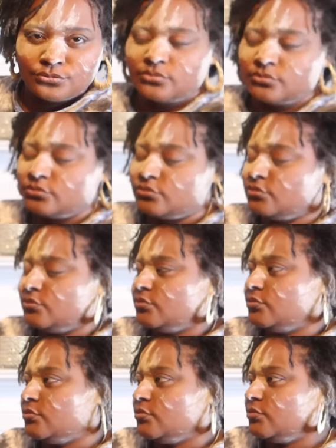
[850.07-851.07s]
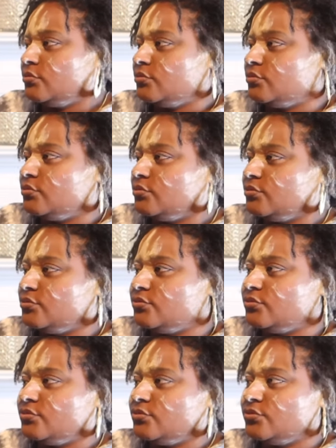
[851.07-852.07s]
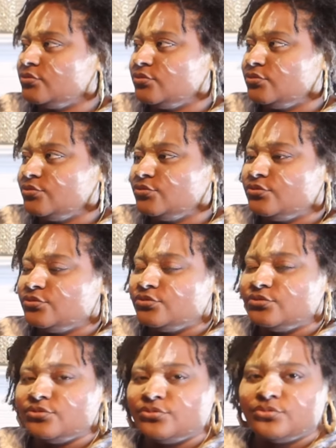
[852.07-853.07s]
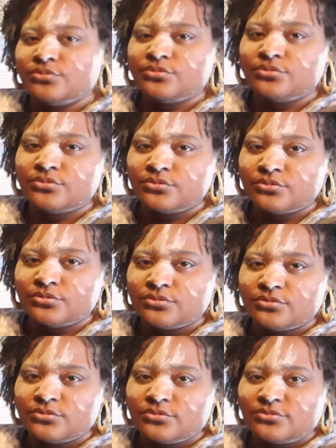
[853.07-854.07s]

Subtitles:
The person shown says nothing.